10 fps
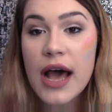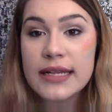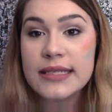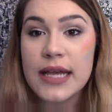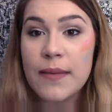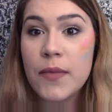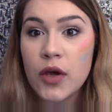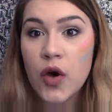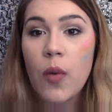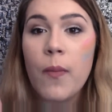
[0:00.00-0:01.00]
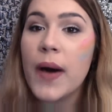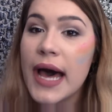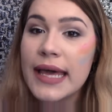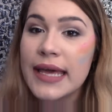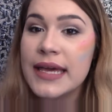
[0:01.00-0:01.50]
awesome. Go
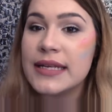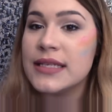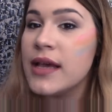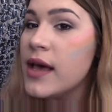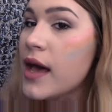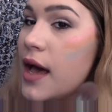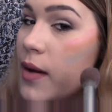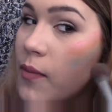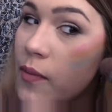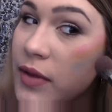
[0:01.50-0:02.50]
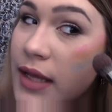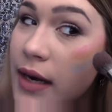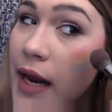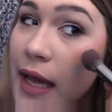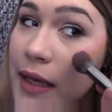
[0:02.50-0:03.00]
buy it. Um, but
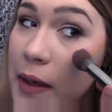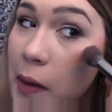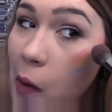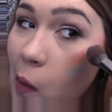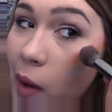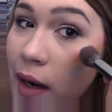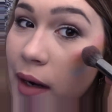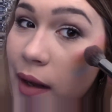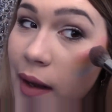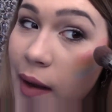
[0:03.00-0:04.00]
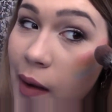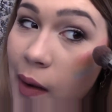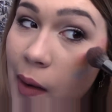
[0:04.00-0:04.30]
then I can go and uh,